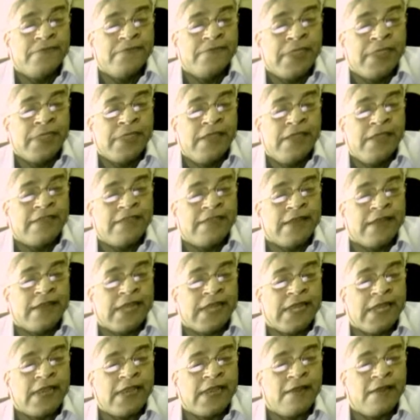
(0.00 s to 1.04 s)
is a critical
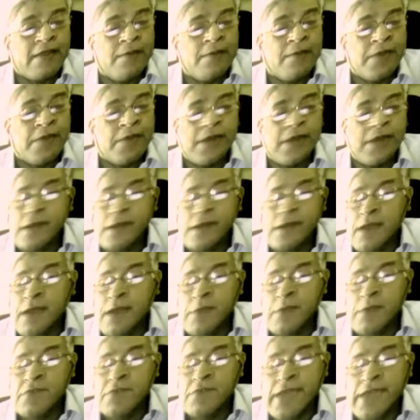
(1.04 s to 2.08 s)
component and common
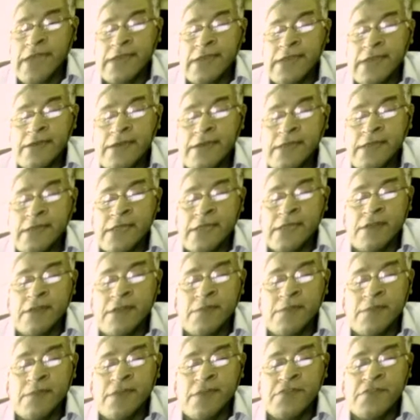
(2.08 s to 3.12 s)
factor in the development
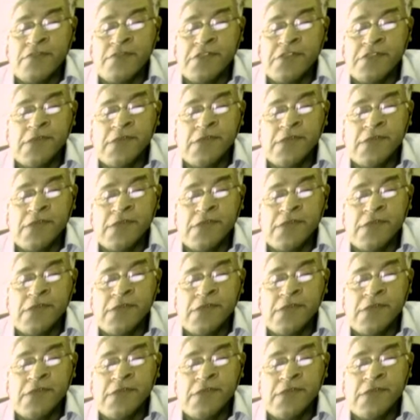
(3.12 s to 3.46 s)
of virtually